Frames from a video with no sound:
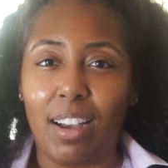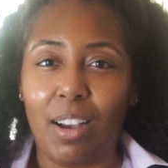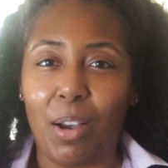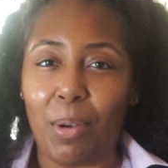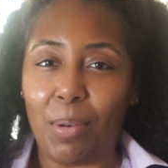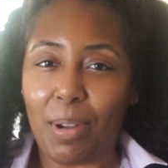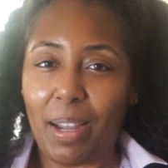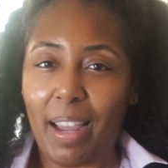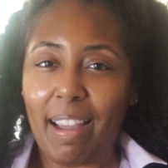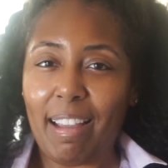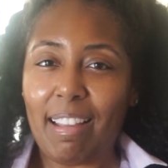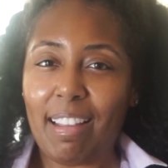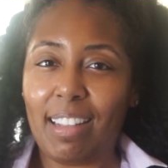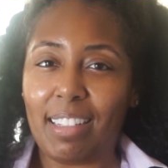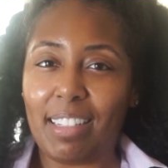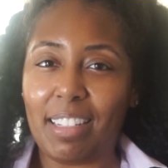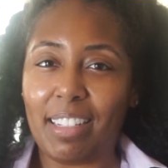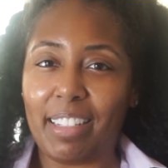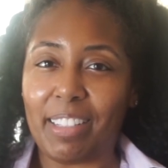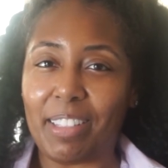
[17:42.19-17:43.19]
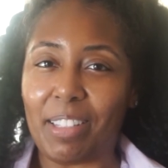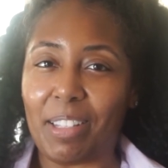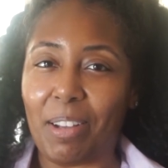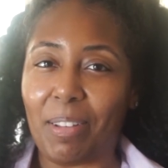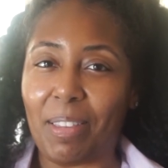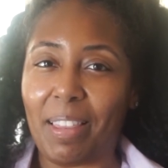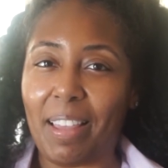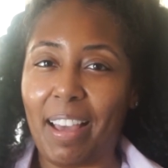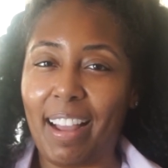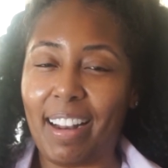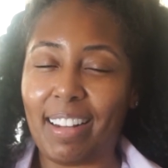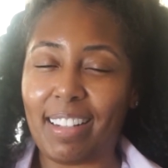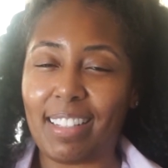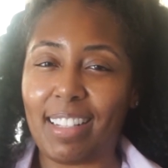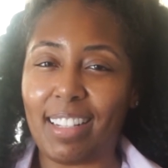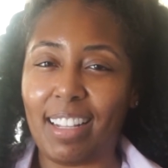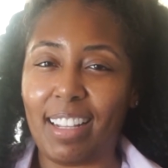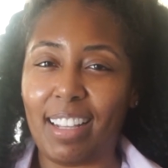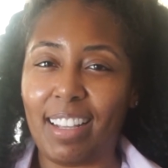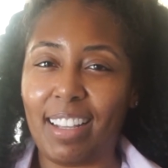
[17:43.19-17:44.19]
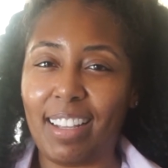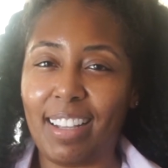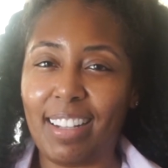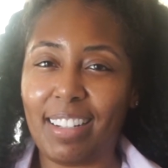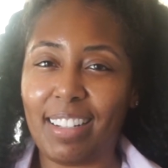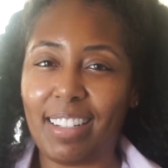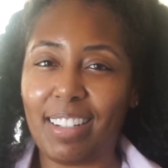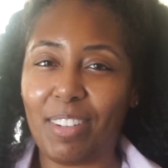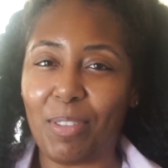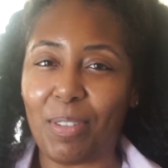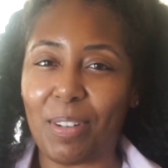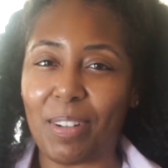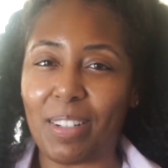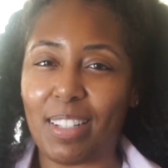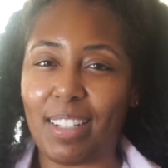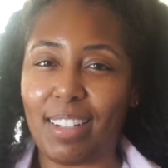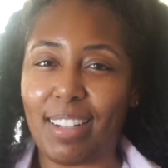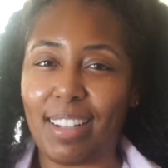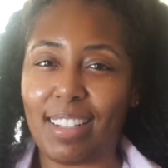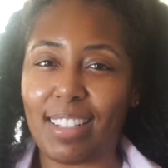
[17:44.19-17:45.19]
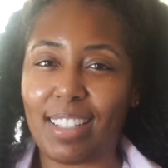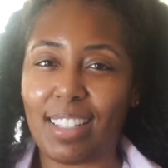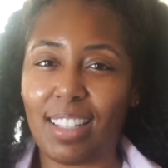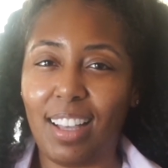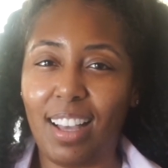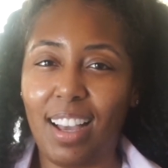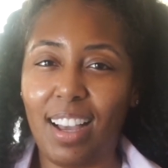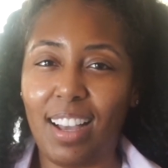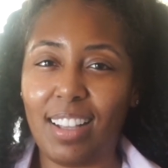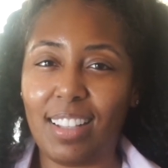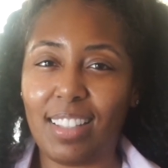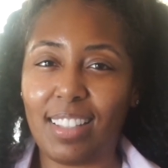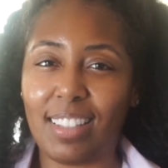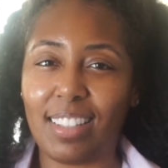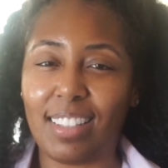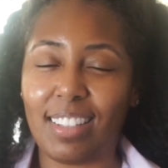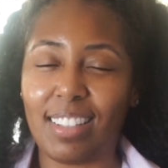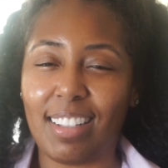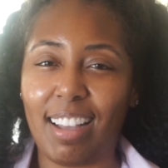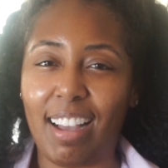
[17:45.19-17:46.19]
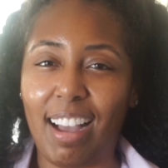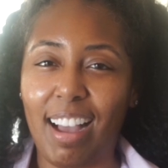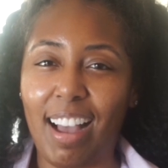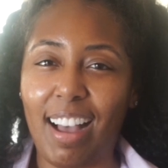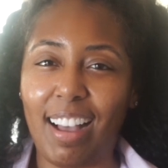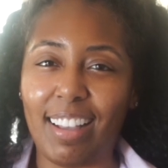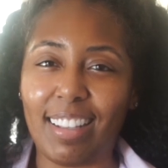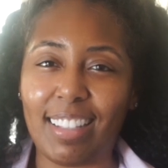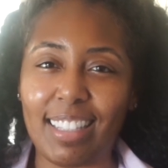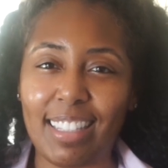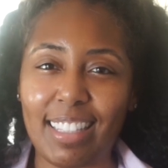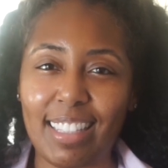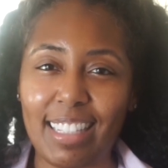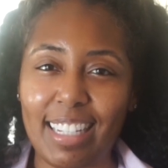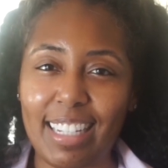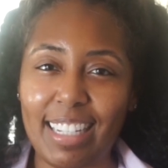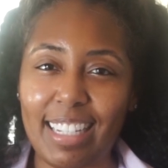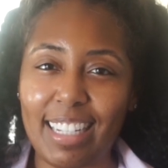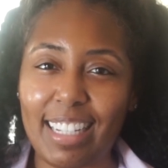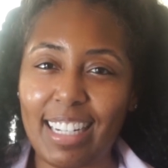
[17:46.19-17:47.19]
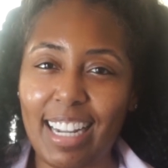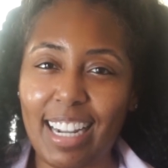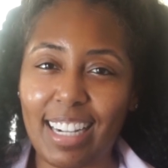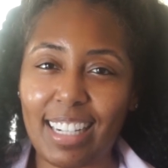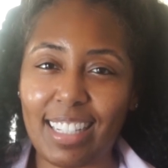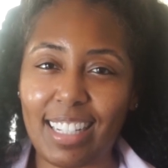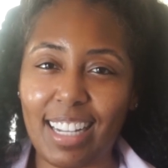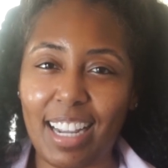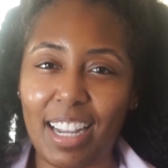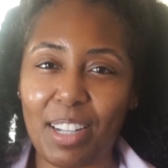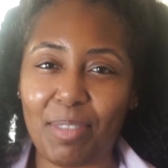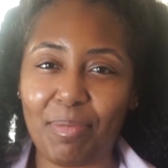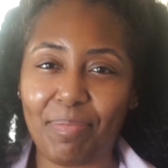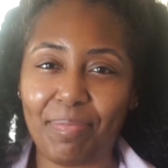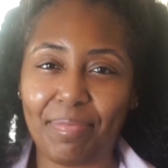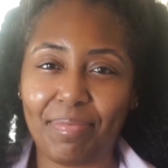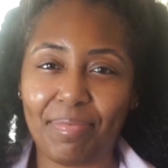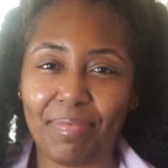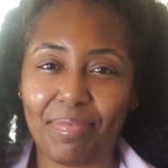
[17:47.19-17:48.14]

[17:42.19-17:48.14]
Okay, so that's it for today's class. I'll see you next time.